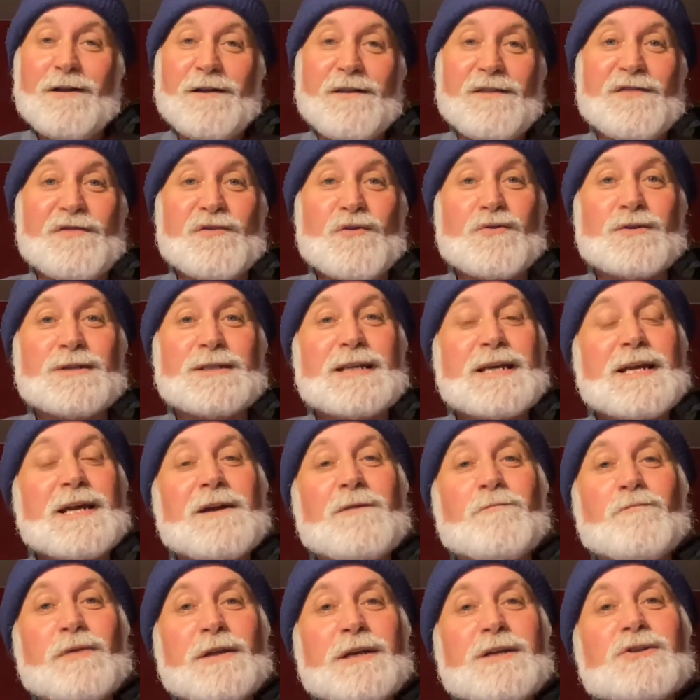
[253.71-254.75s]
13
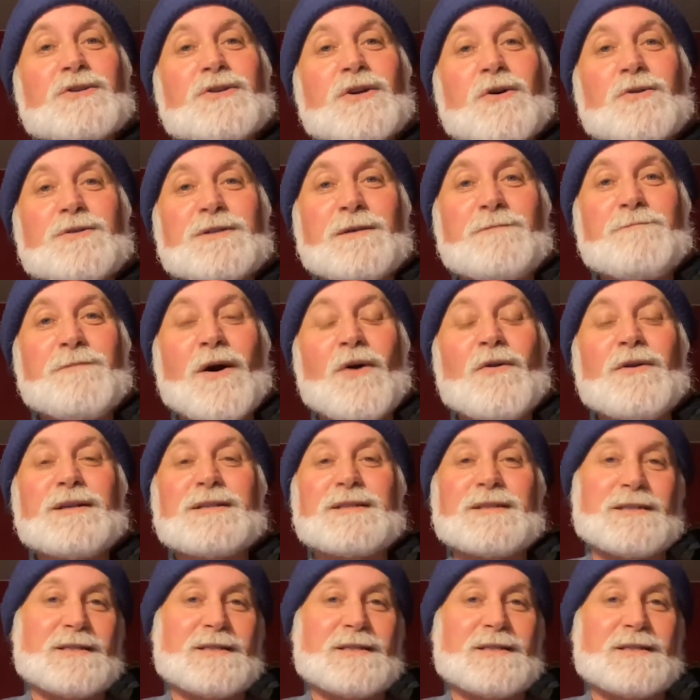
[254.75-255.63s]
complete shows and bonus